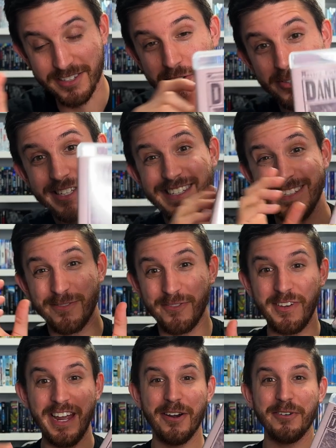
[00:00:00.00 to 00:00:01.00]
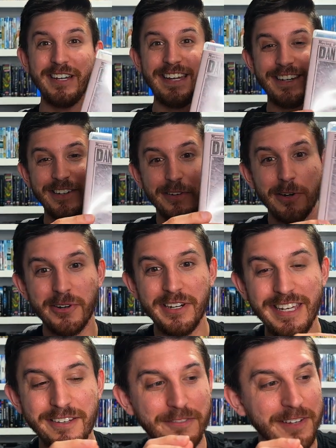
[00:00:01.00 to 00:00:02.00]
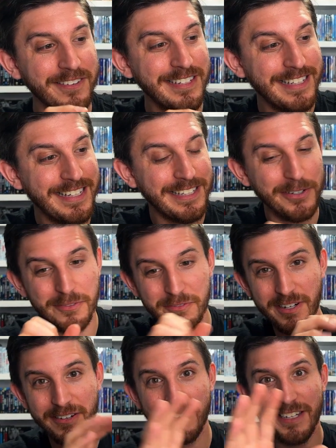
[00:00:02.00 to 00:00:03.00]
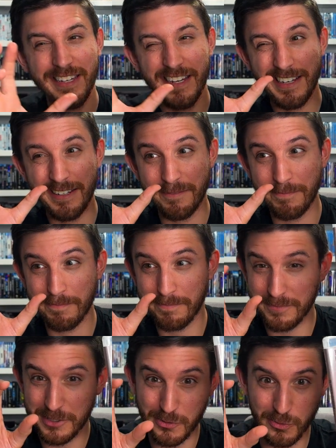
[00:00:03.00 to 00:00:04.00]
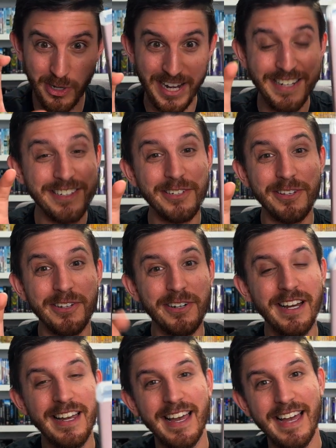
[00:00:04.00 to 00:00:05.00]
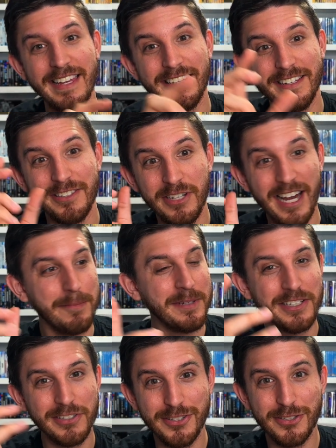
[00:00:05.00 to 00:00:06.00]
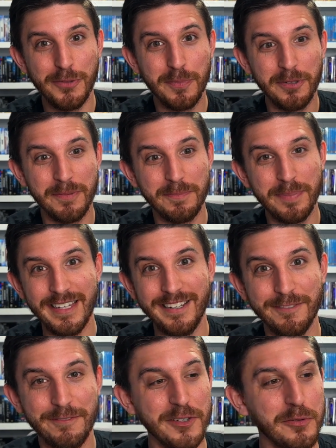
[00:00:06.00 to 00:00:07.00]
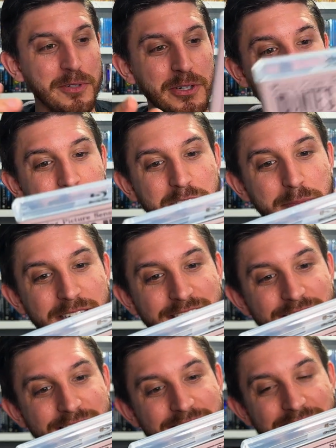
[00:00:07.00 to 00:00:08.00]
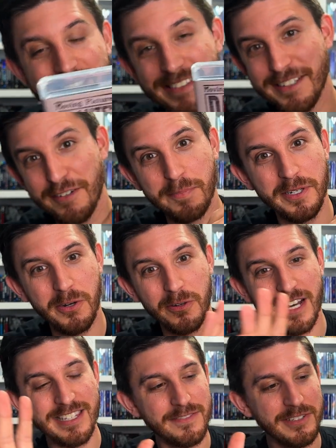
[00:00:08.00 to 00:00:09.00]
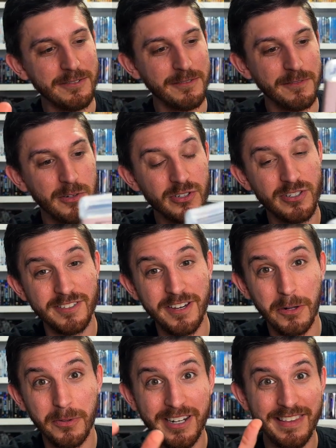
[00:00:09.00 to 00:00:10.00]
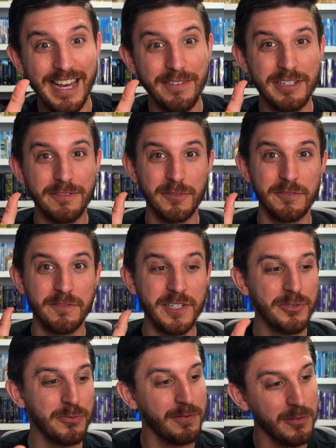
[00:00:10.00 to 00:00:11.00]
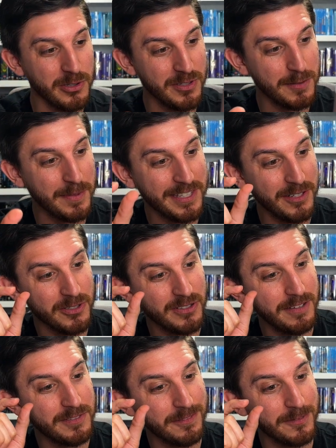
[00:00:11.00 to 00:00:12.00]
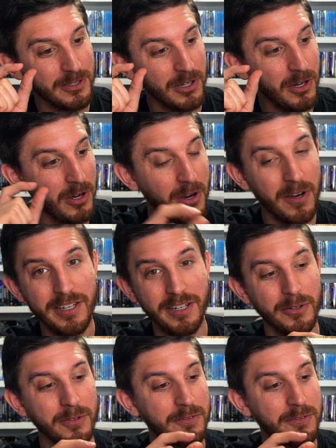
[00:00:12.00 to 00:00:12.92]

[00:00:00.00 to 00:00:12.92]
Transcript: So this is very nerdy, very detailed, very granular, and you got to be a super big film nerd to be into this kind of stuff. But all kinds of different versions. Not only do they have different visual versions, but they also have different audio